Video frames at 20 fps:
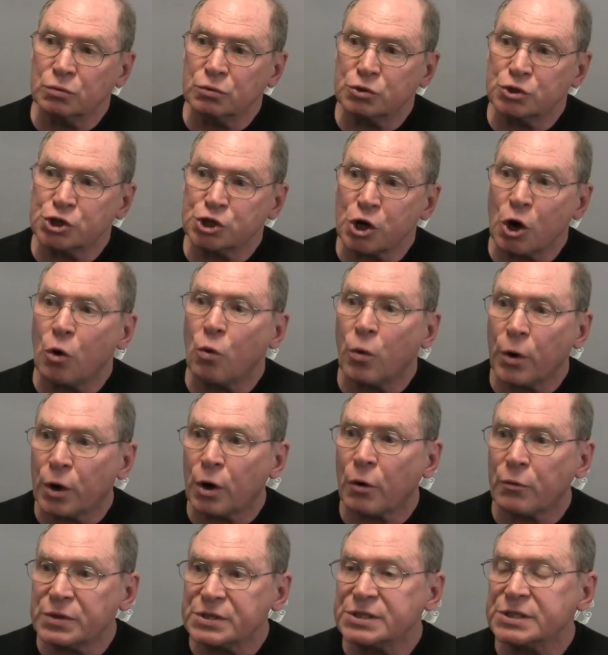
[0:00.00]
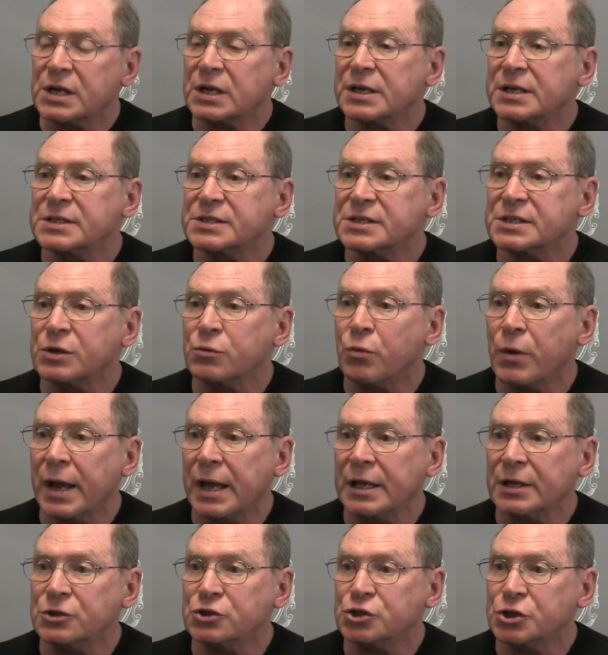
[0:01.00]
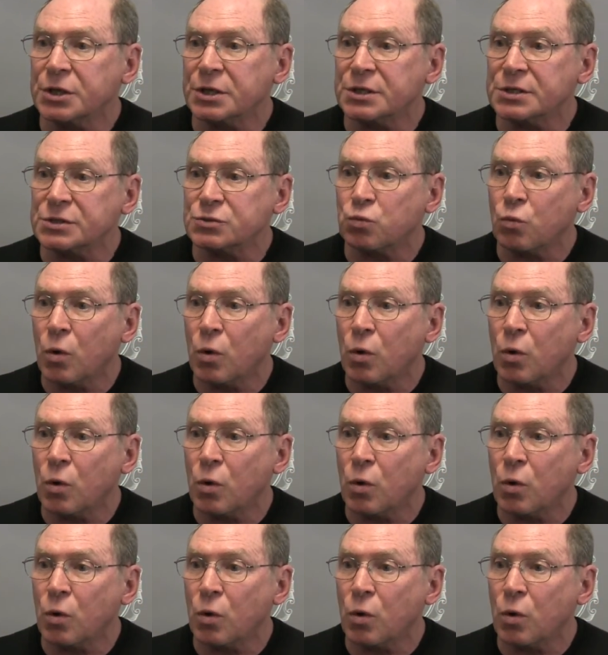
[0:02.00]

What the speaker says: show what our resiliency range is.